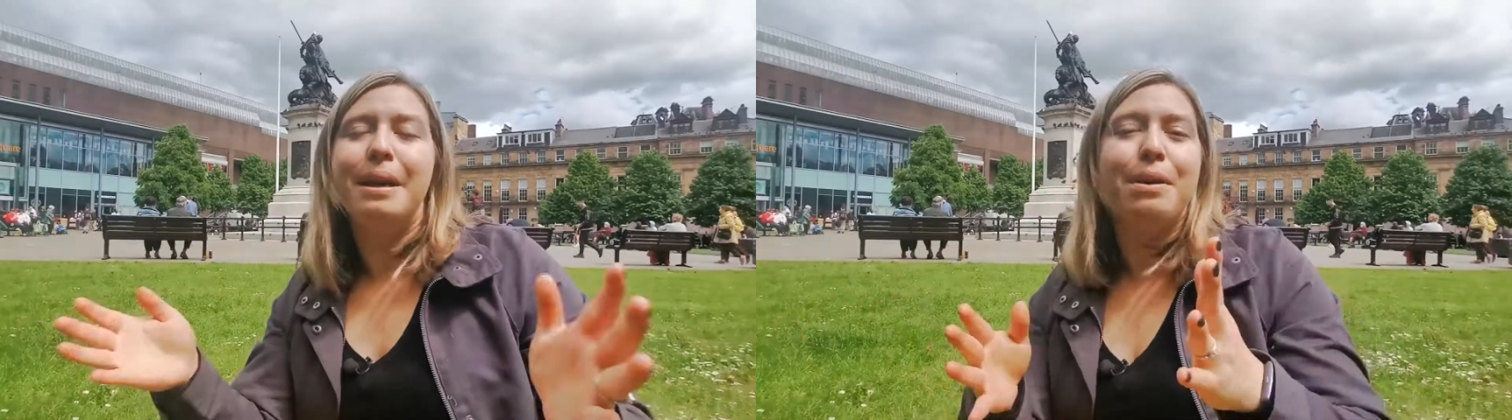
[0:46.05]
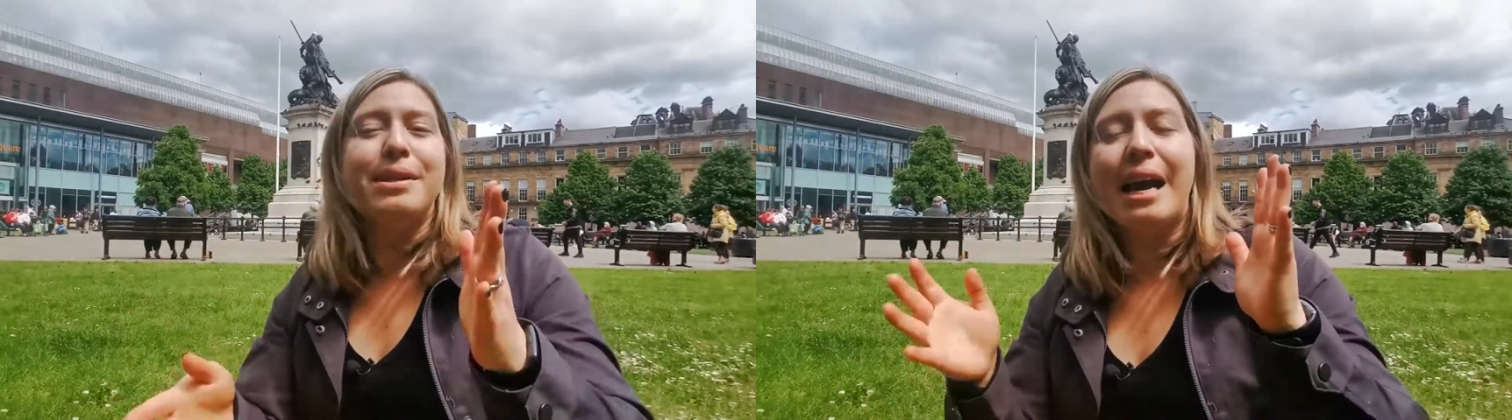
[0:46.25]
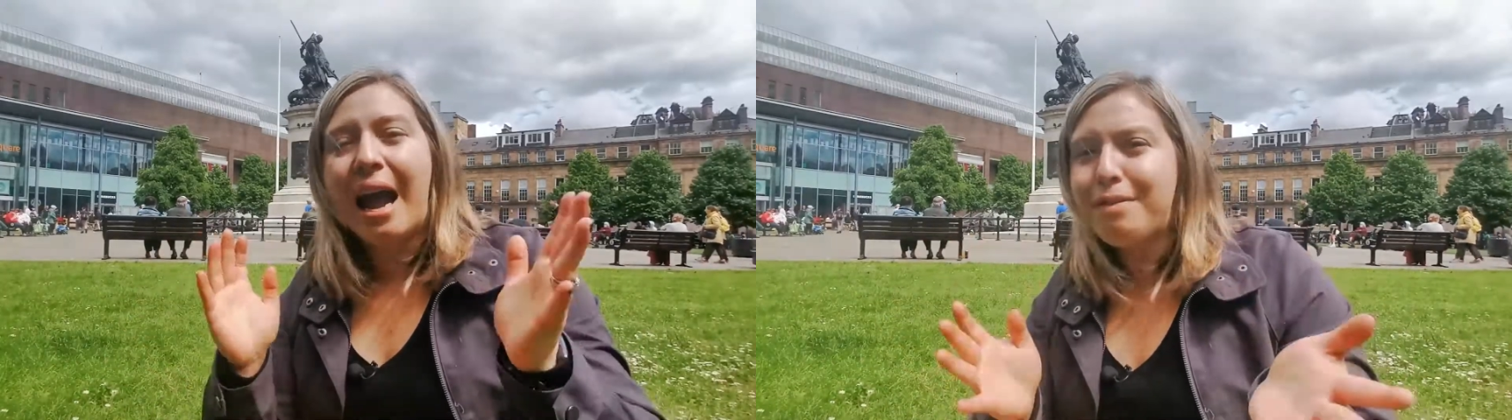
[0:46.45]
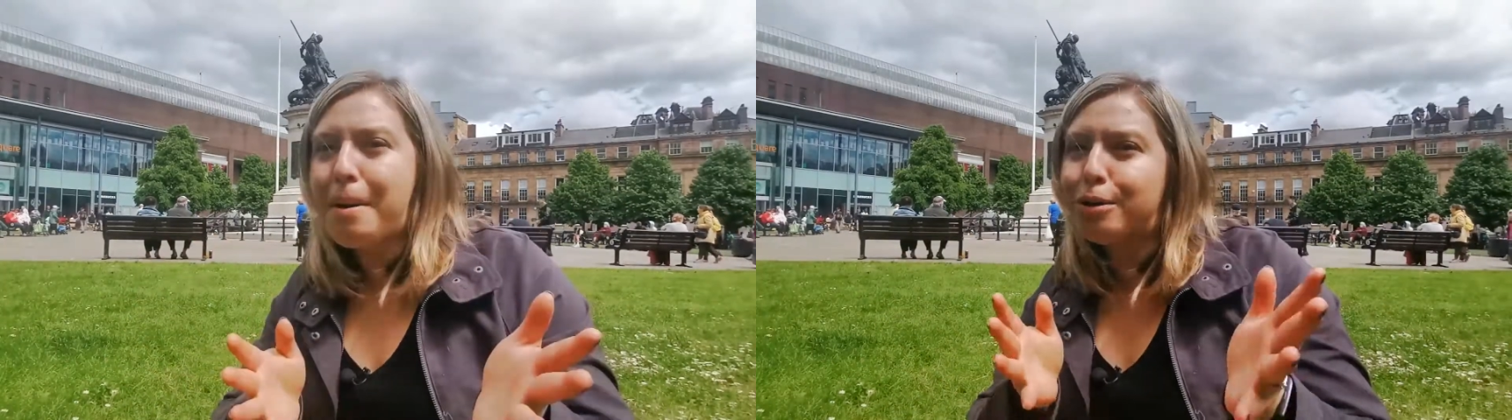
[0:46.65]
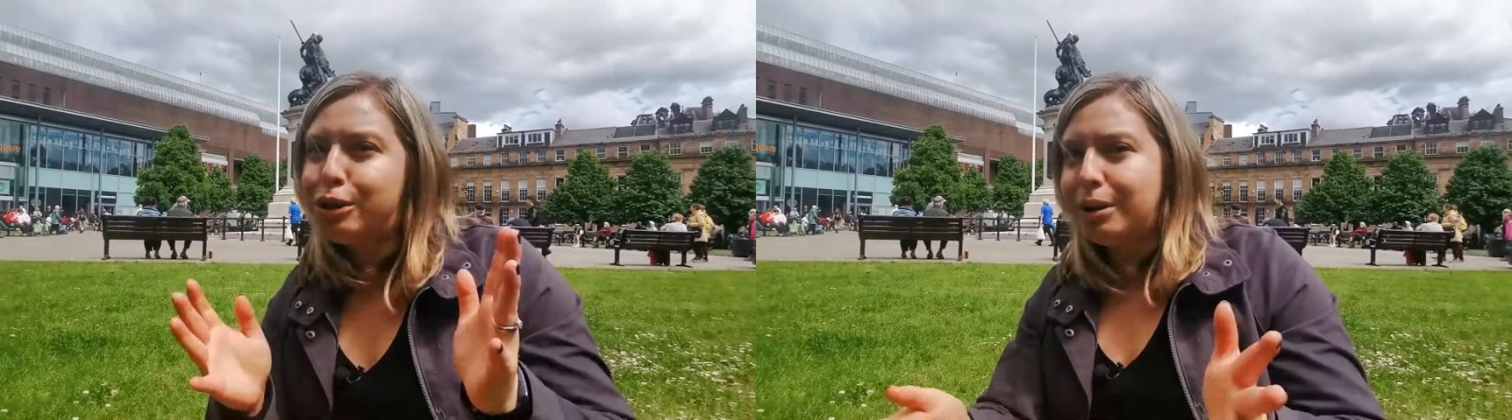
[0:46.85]
anyways, I have
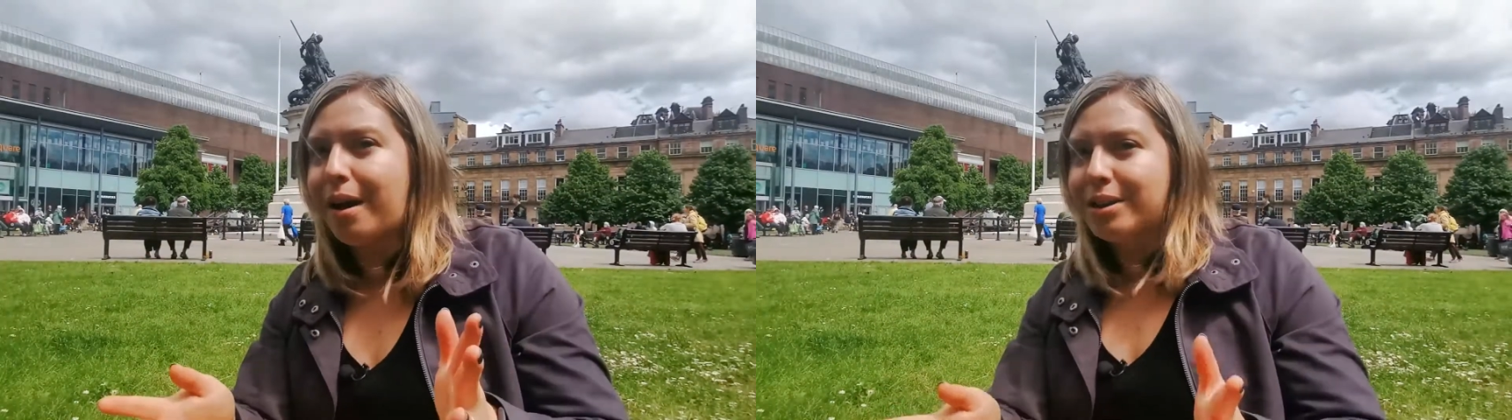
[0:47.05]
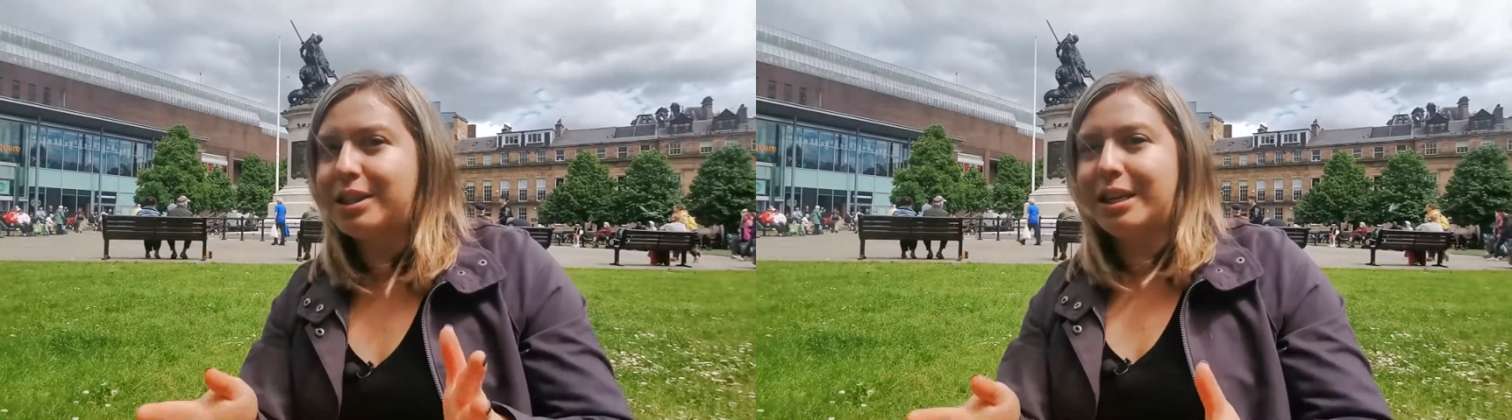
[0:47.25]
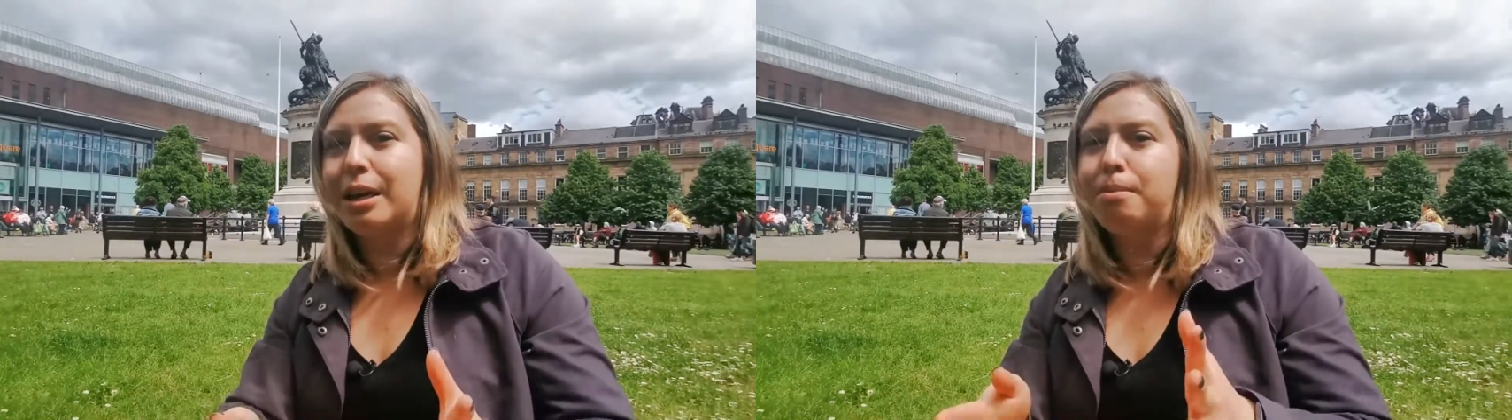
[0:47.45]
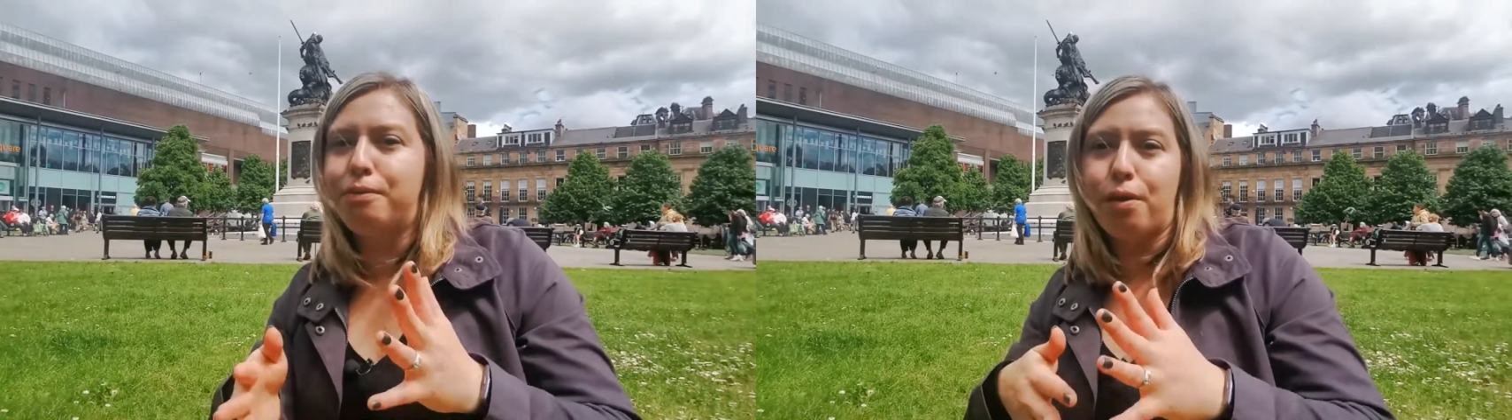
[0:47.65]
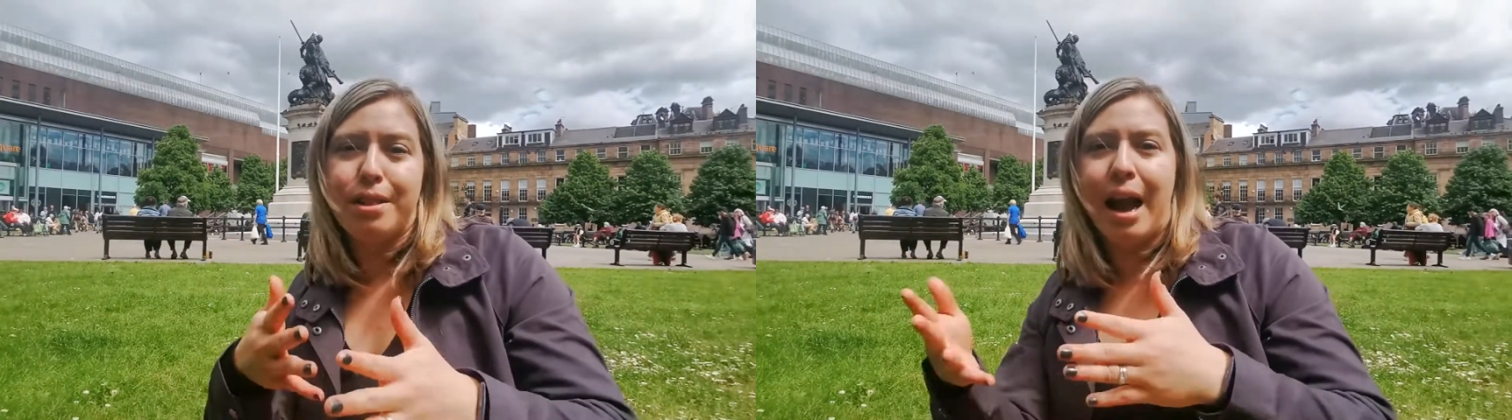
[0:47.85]
about 2 hours to kill
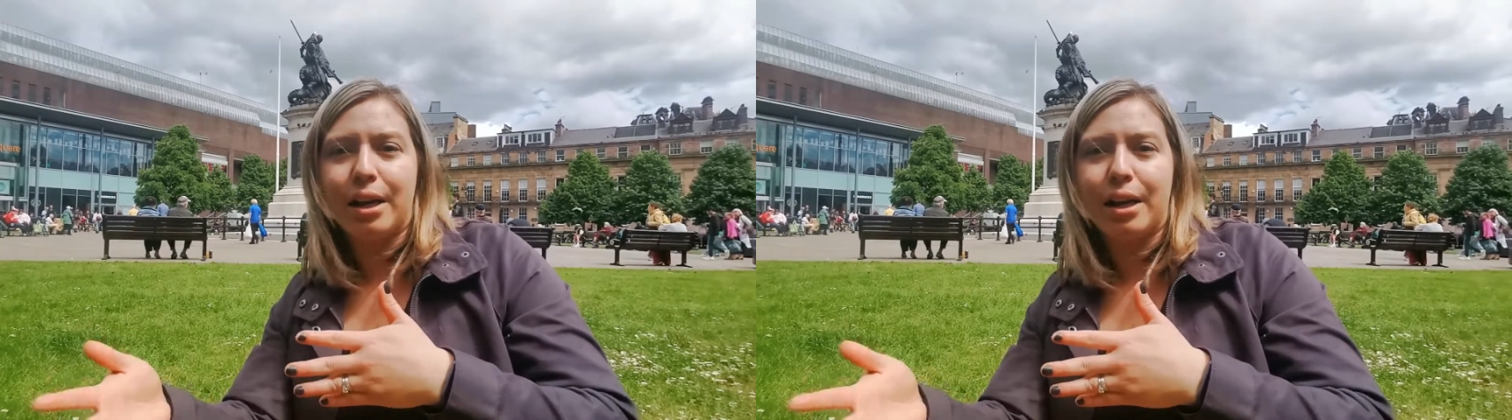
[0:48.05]
before the